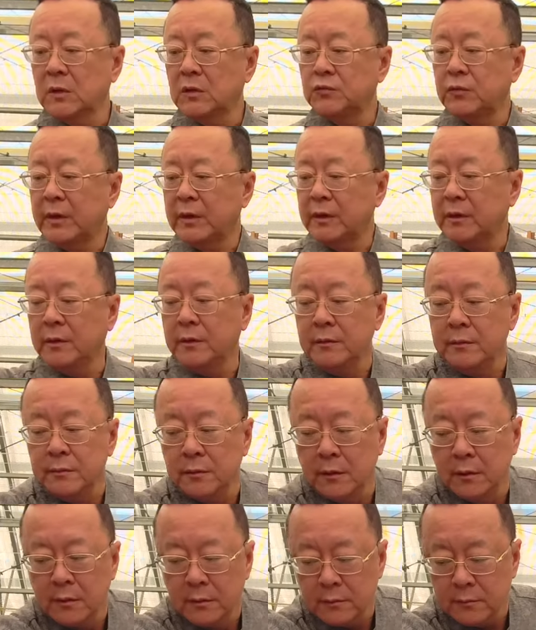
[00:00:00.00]
right here.
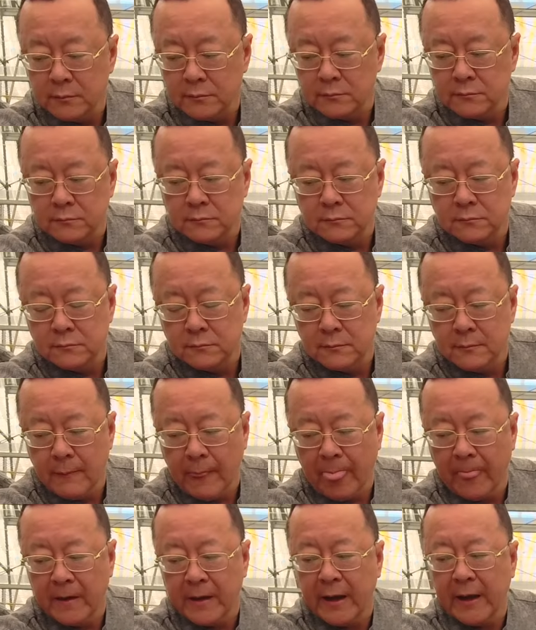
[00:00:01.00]

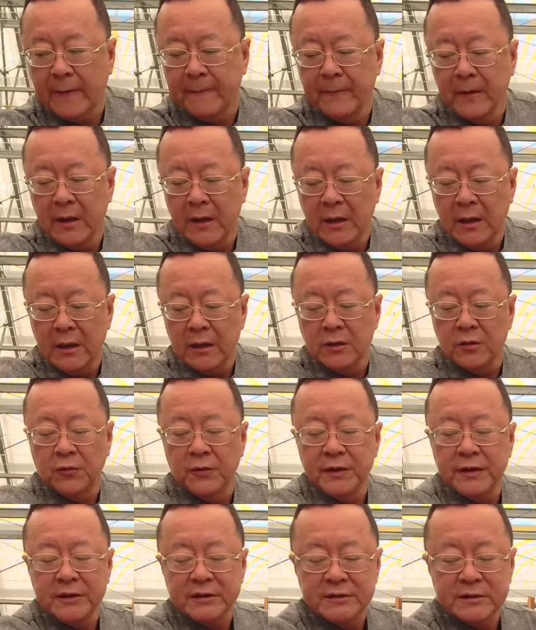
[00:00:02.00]
Okay, the
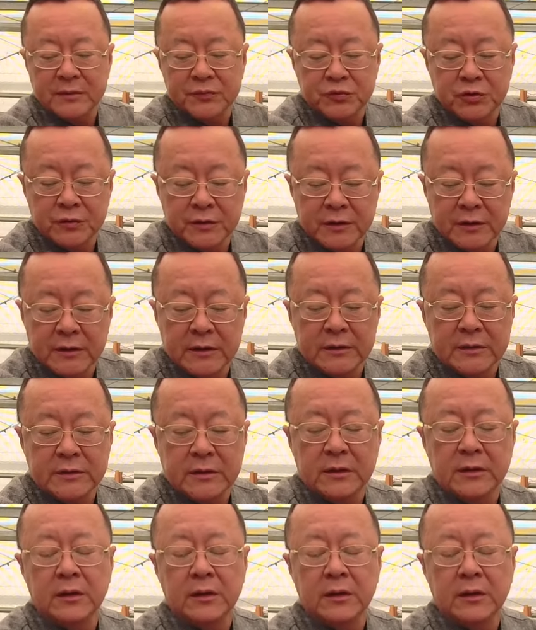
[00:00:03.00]
only exception is